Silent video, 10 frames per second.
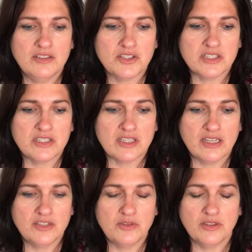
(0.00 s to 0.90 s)
just
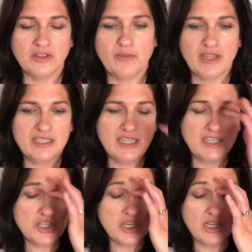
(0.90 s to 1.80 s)
decided to do a little
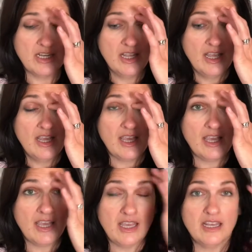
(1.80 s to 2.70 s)
meditation
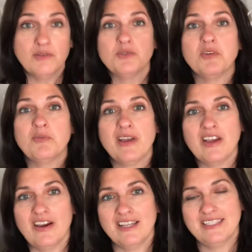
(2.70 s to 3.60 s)
and I was with my
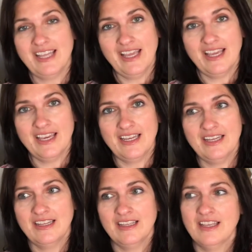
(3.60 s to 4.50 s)
guide Tan
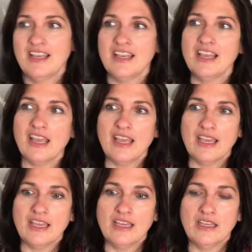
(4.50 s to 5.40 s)

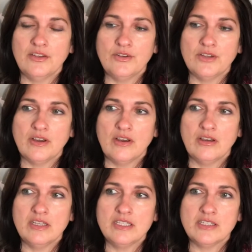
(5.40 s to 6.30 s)
and uh,
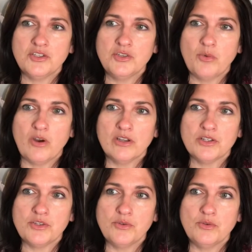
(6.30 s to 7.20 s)
he said, do you want
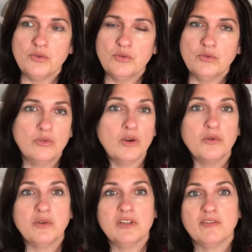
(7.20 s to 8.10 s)
to go
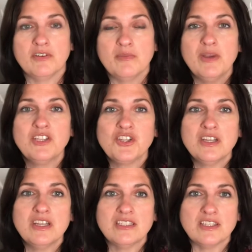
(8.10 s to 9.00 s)
to a different
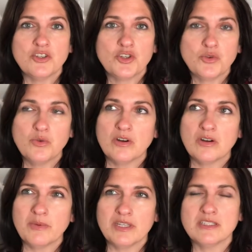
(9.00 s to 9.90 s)
dimension? I said,
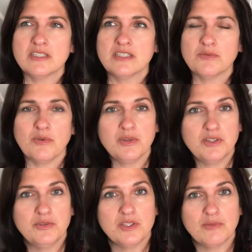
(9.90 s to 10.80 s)
sure, because this is what we
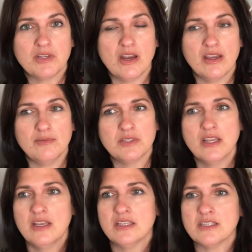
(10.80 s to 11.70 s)
do sometimes.
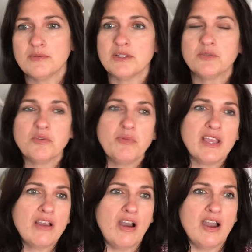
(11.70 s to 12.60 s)
Sometimes with my
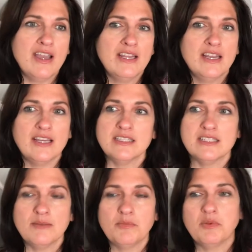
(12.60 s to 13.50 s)
guide, I
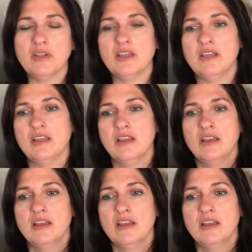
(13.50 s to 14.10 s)
simply